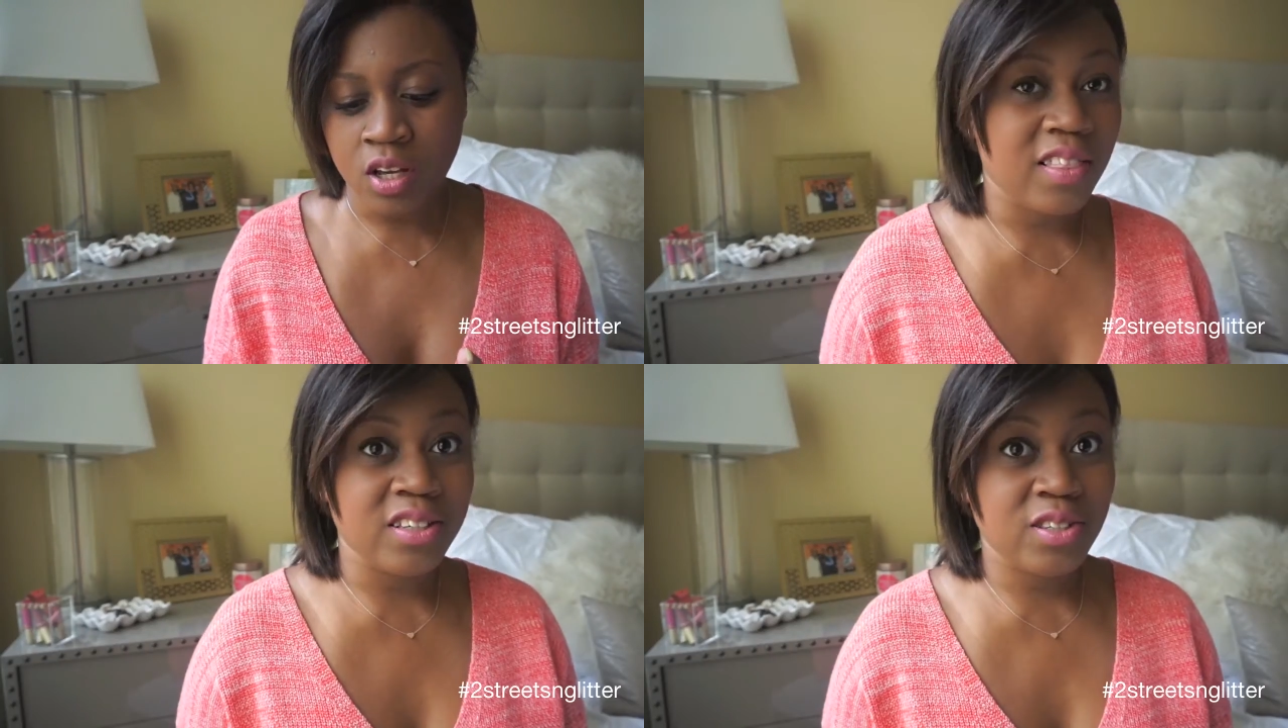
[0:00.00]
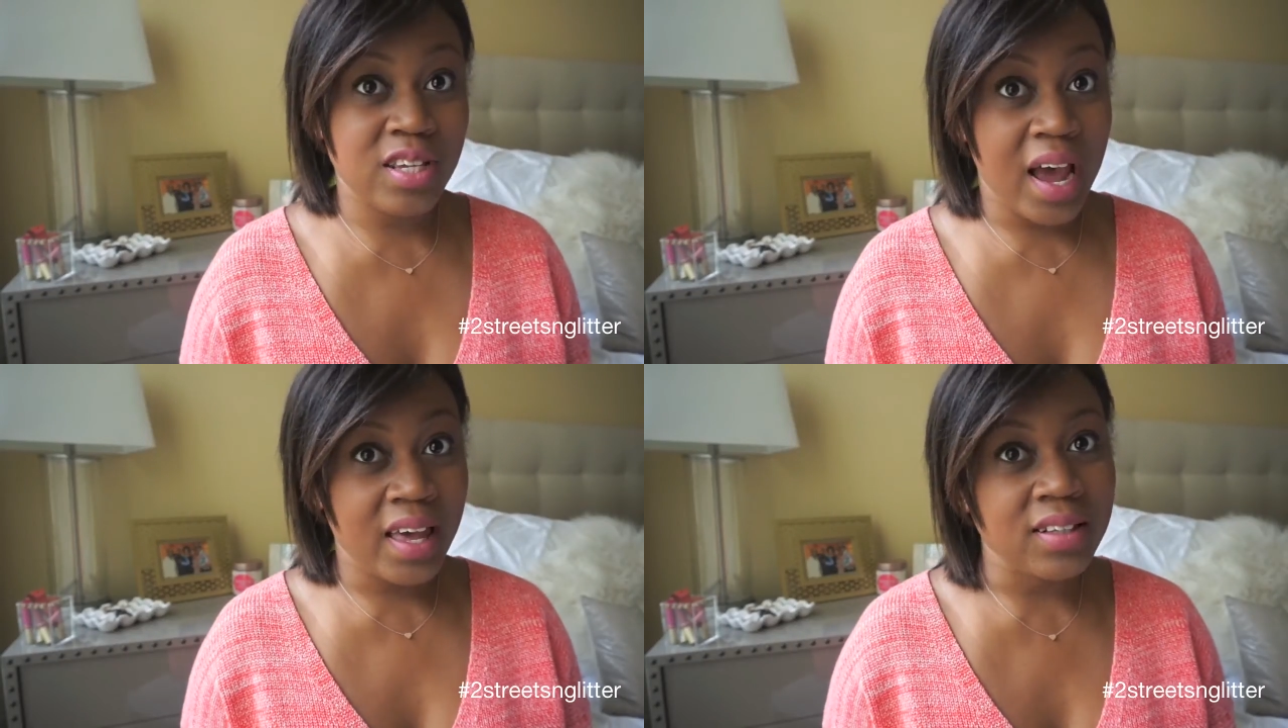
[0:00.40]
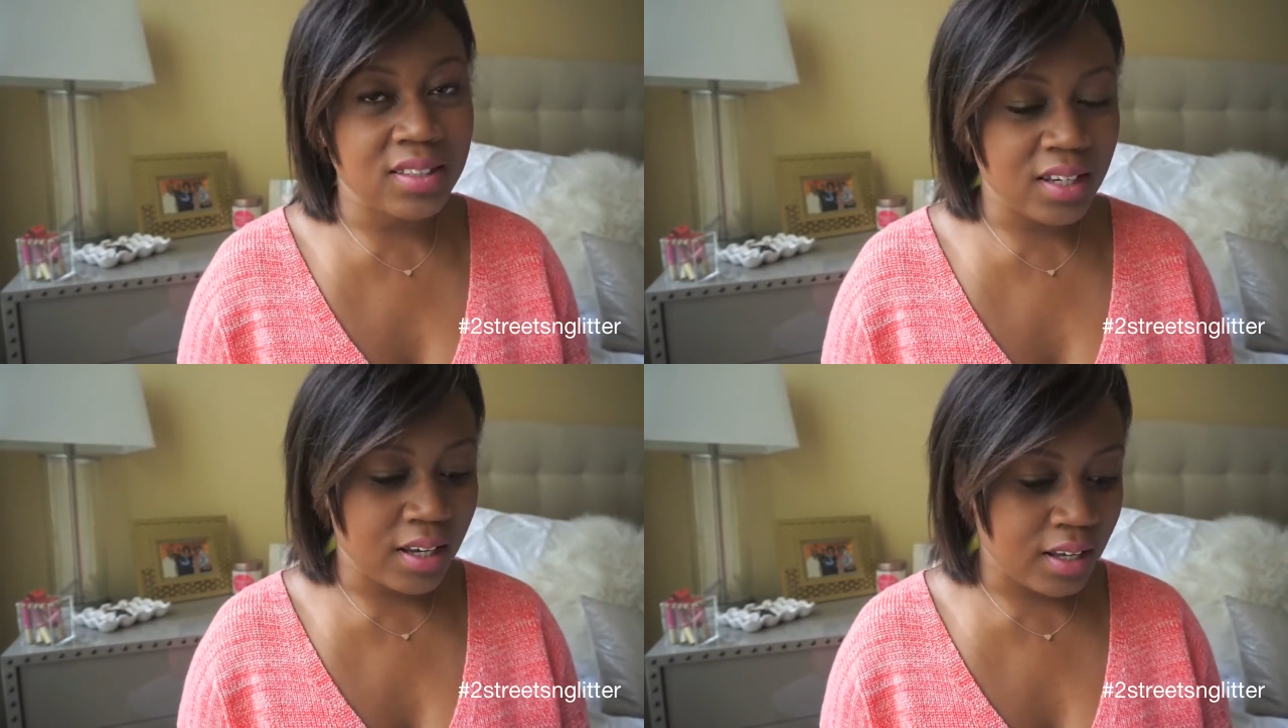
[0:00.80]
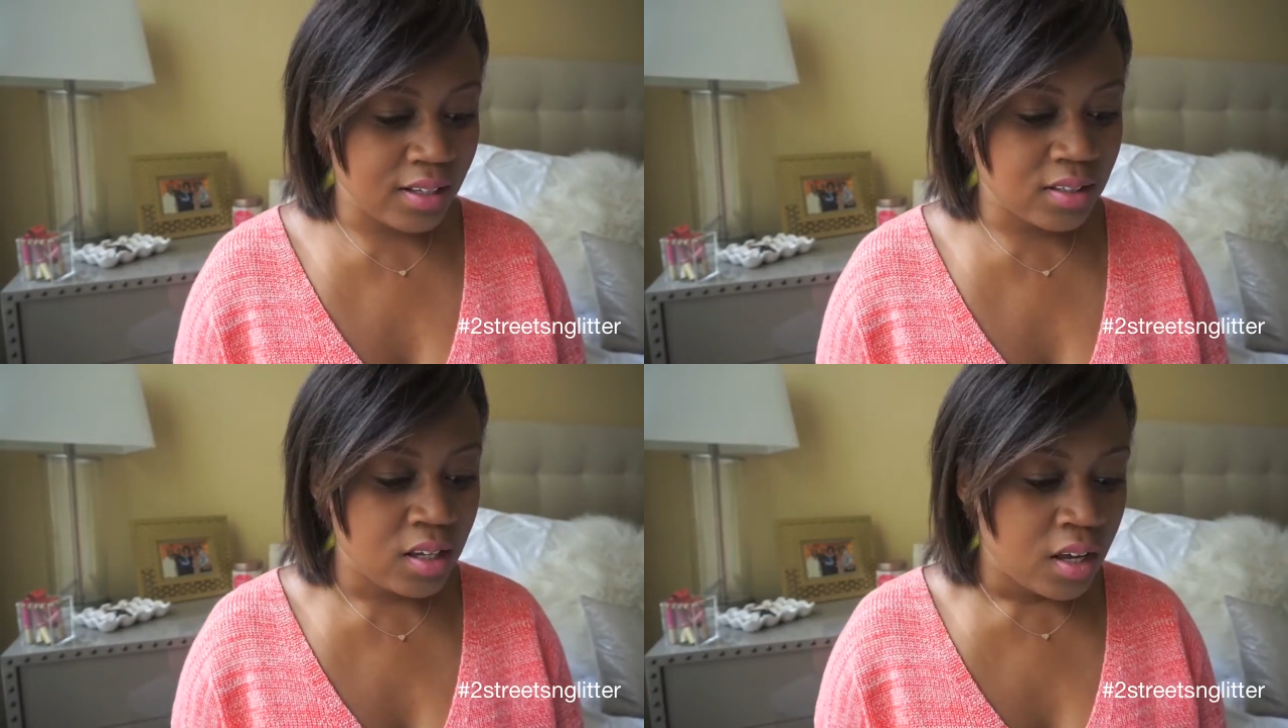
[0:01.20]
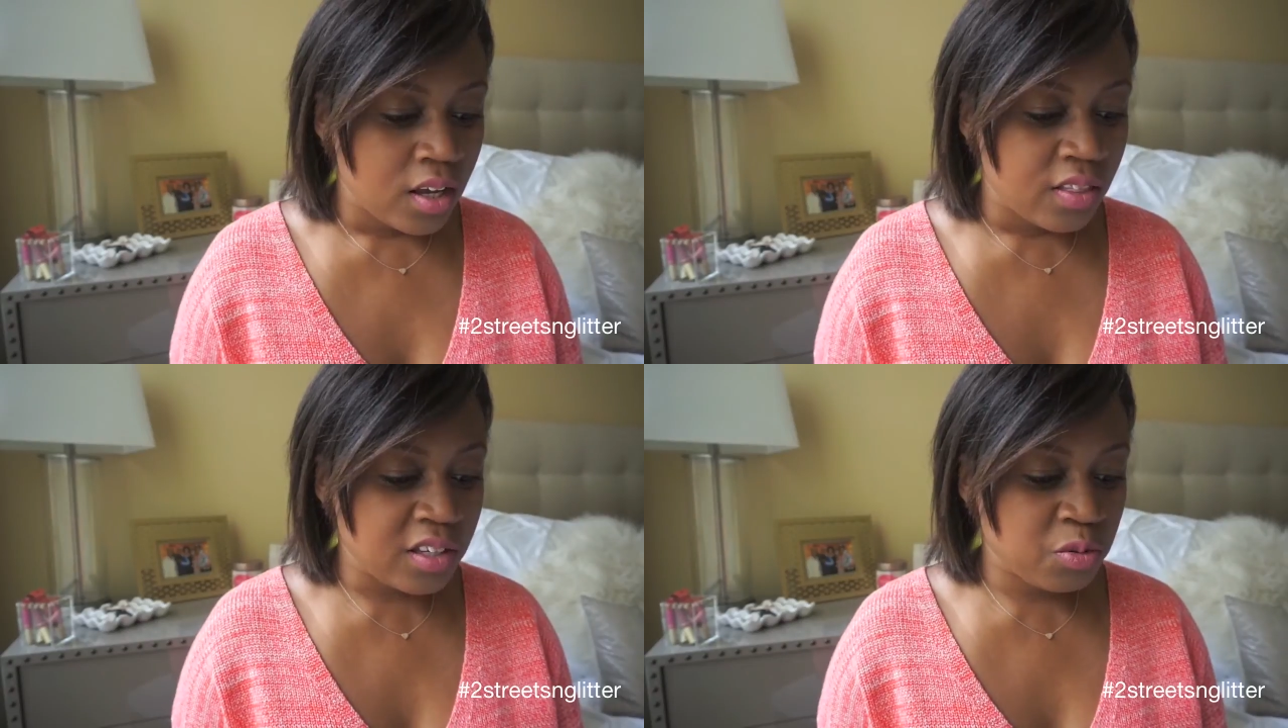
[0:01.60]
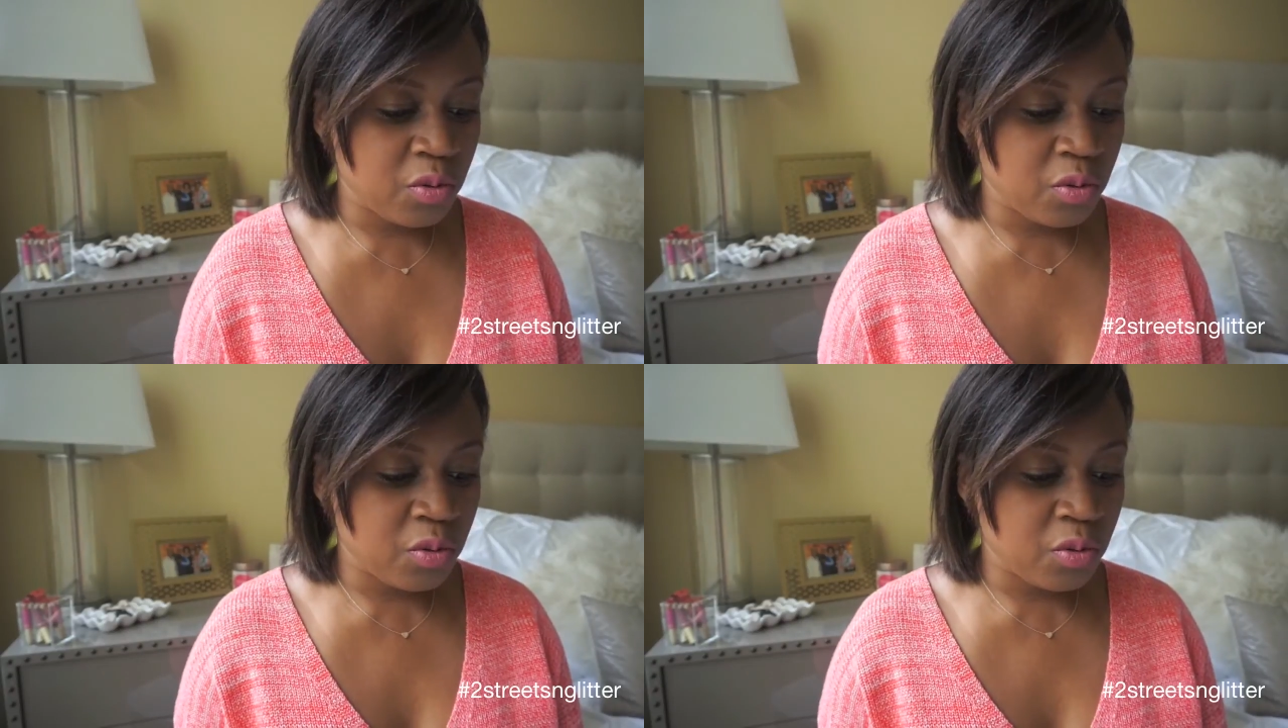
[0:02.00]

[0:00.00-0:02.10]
The site says, this